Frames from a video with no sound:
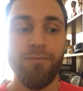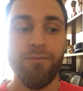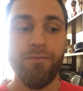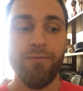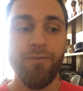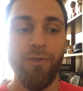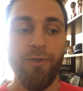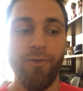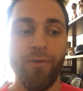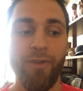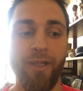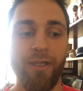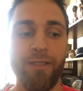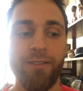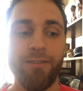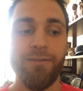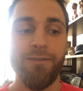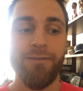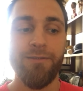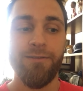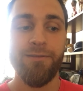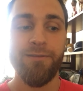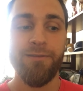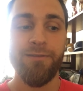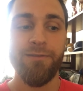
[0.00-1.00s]
Okay.
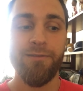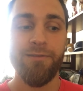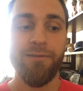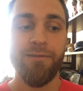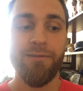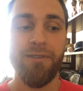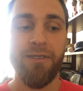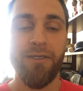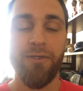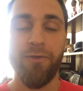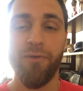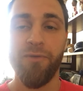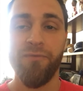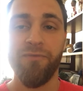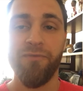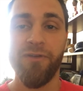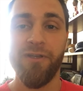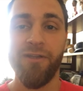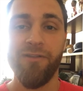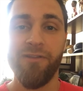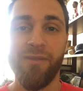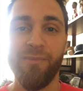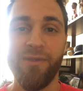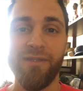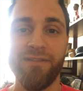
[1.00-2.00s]
I don't know if any
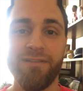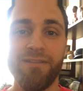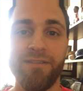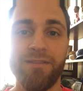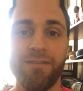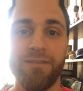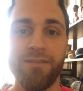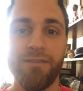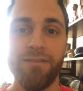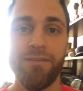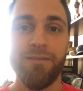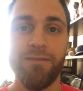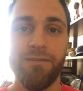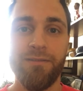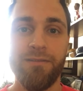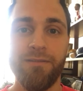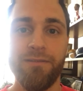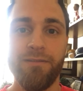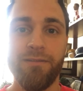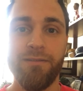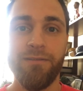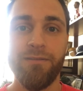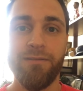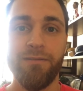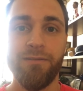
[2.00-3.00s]
of that made sense.
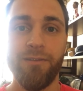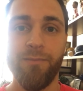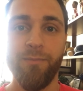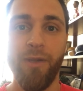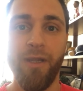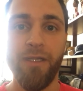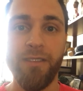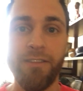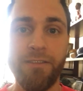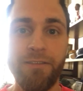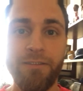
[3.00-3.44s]
Goodbye.